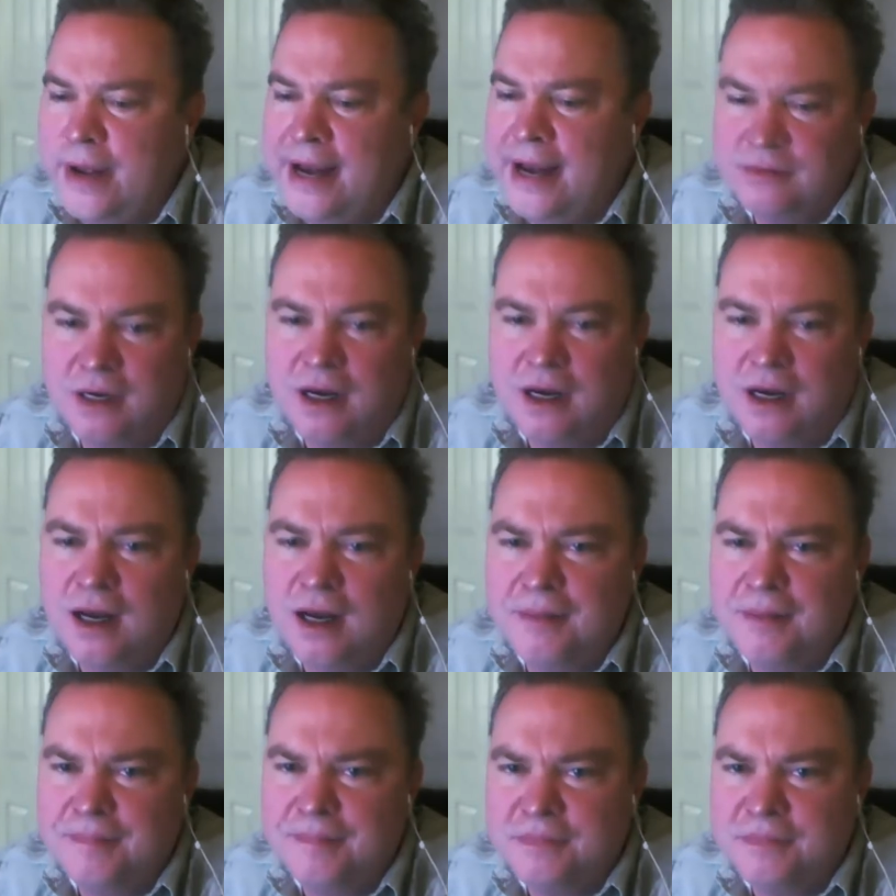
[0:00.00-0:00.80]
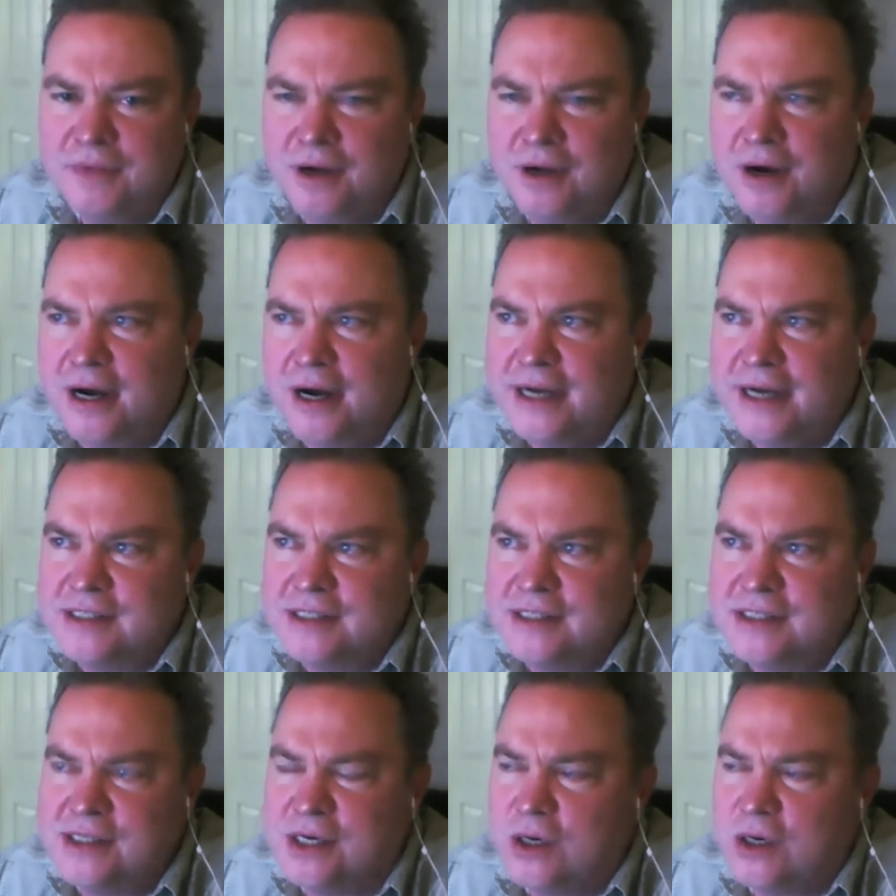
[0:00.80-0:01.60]
All
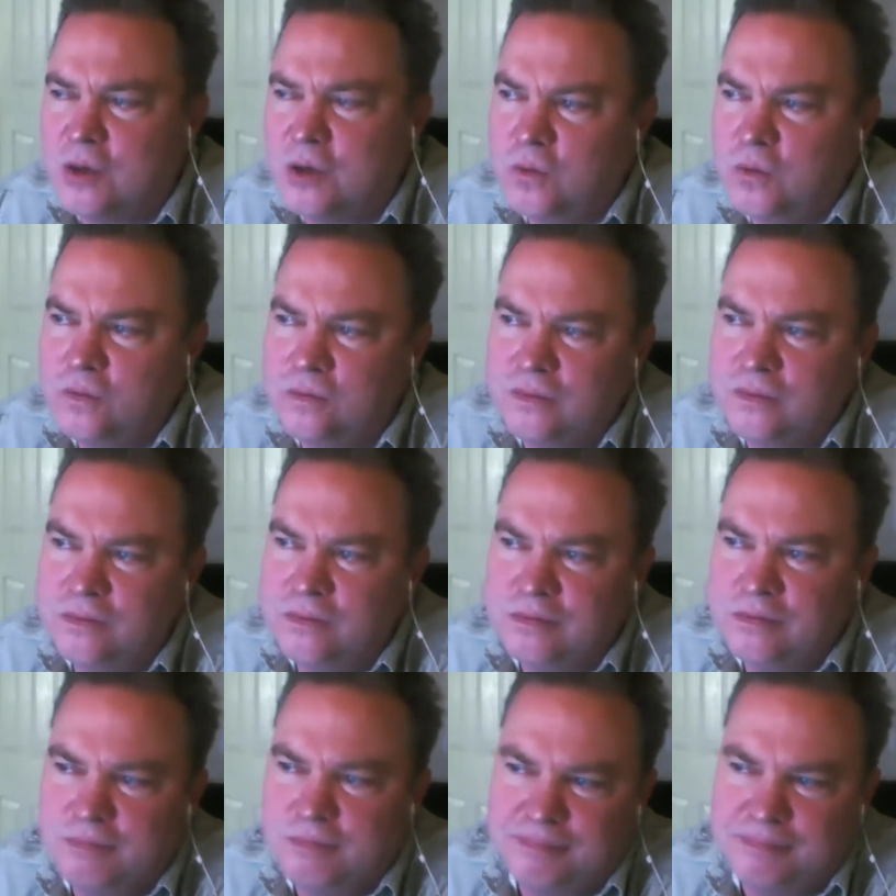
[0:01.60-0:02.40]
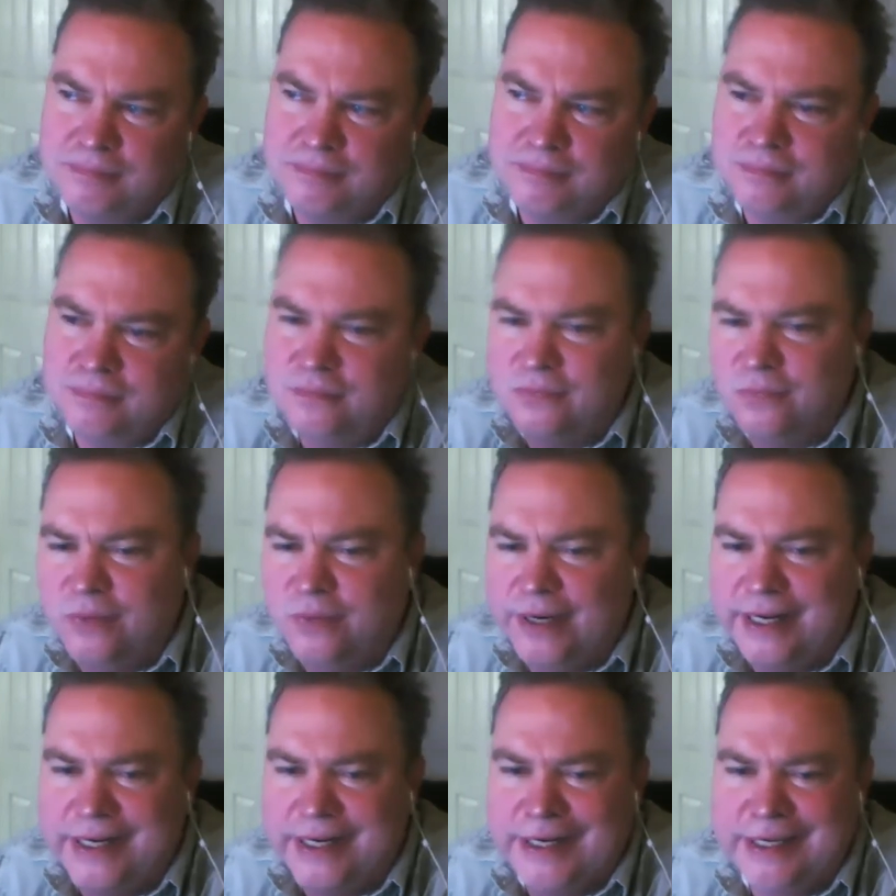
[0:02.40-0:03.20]
right, so
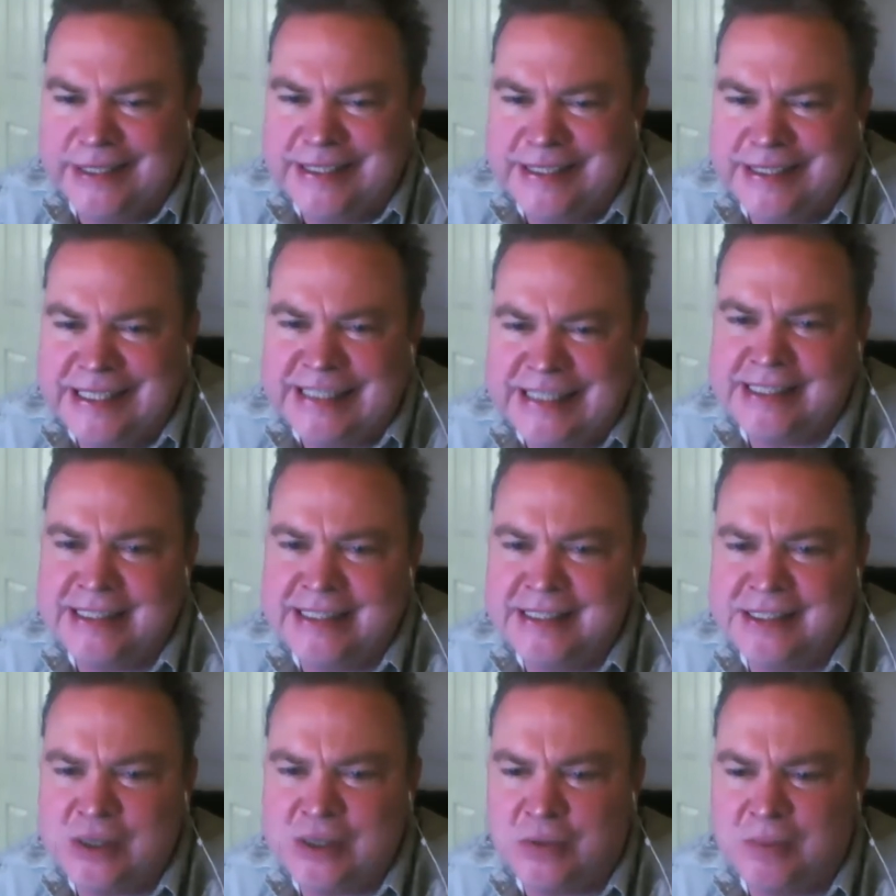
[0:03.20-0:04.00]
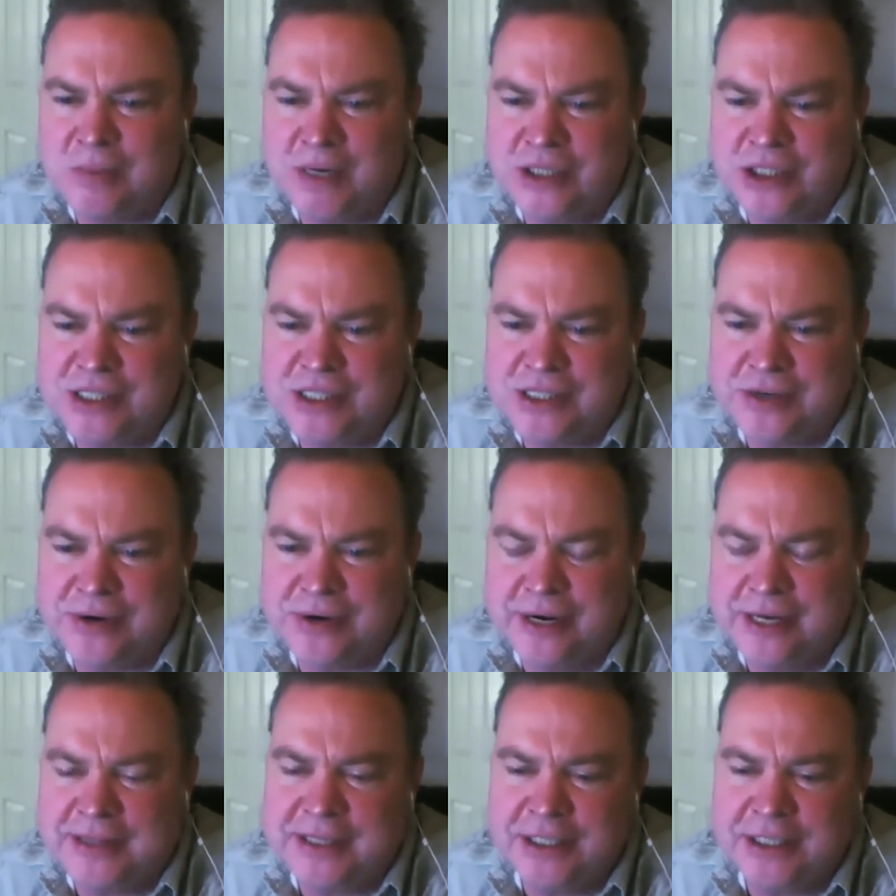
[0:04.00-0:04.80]
we didn't hit D.C. so much. Is
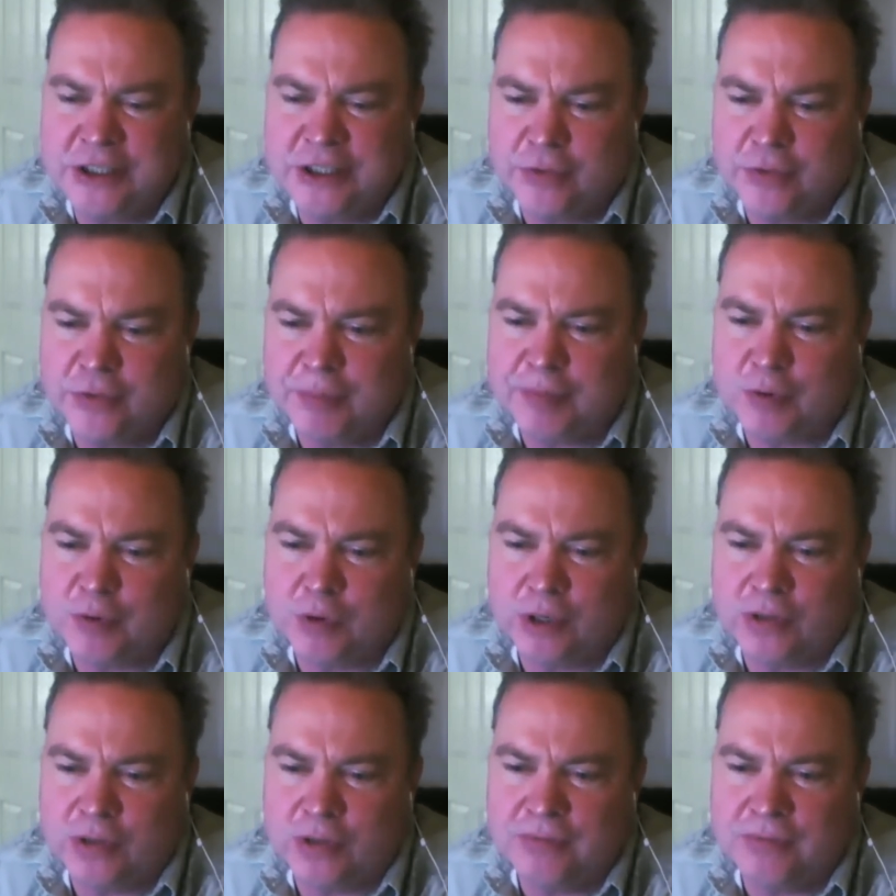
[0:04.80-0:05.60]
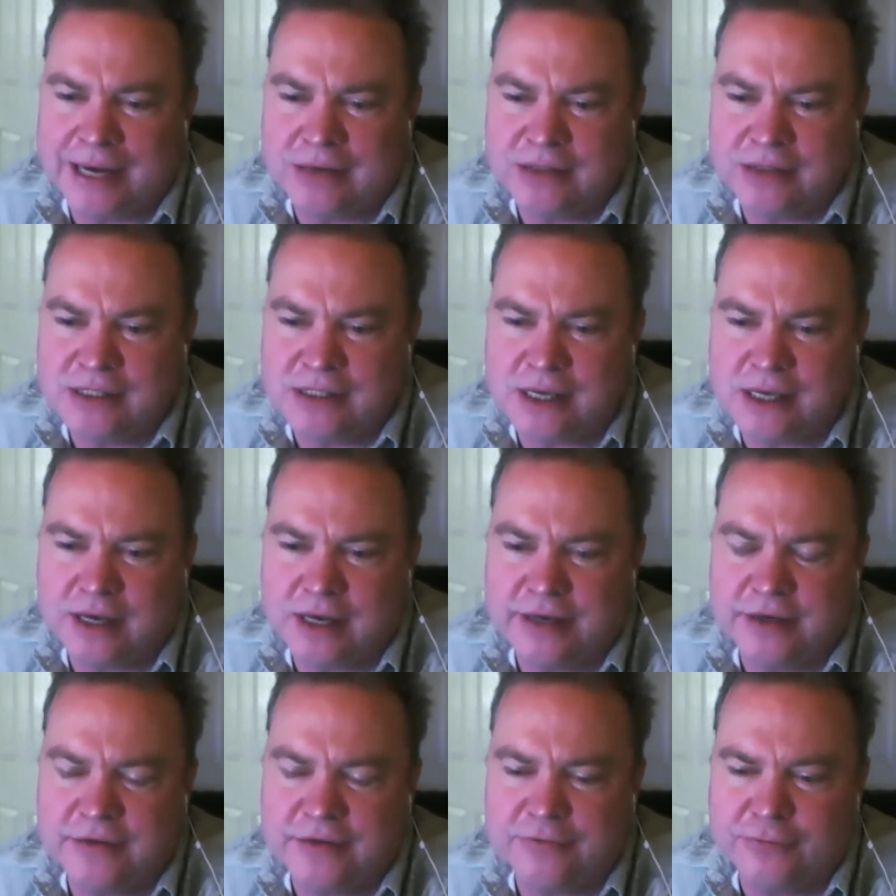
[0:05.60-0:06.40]
there anything to report
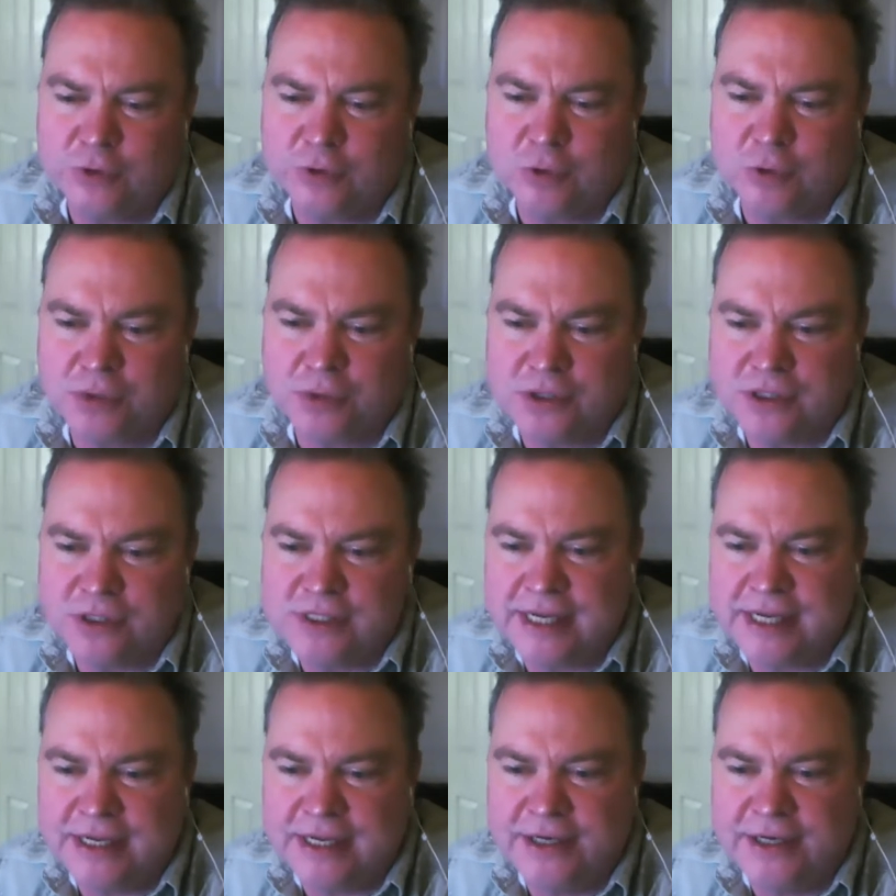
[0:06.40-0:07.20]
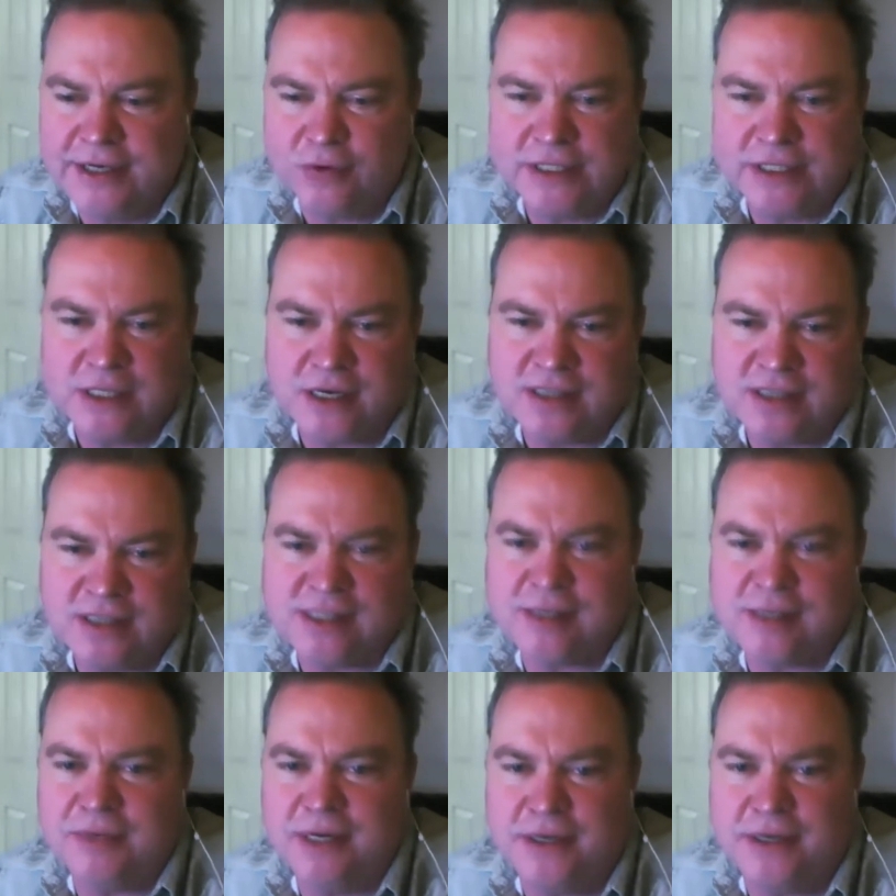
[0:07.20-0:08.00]
outside of rumors that Hillary
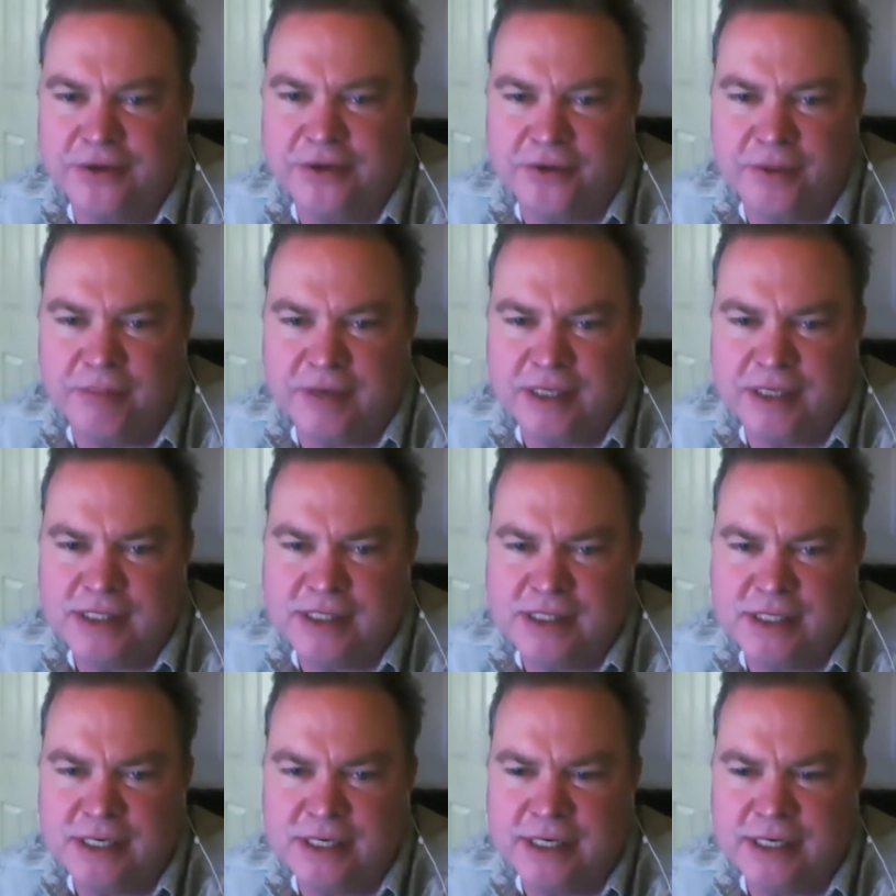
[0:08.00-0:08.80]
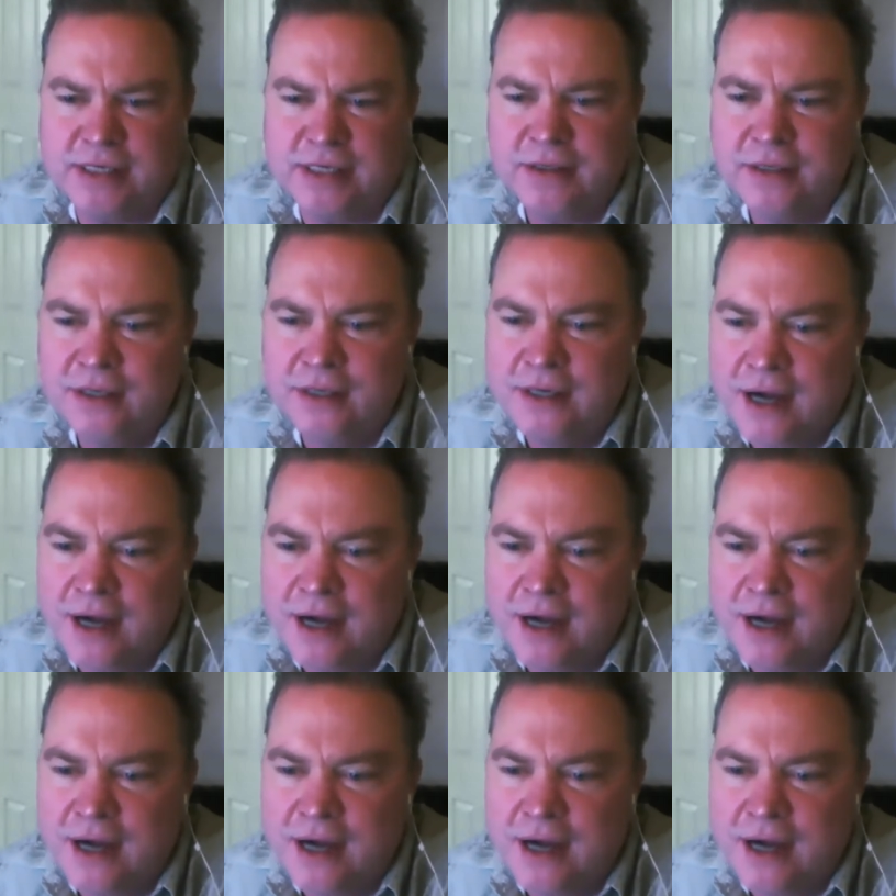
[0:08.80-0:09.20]
tossed someone under the bus today?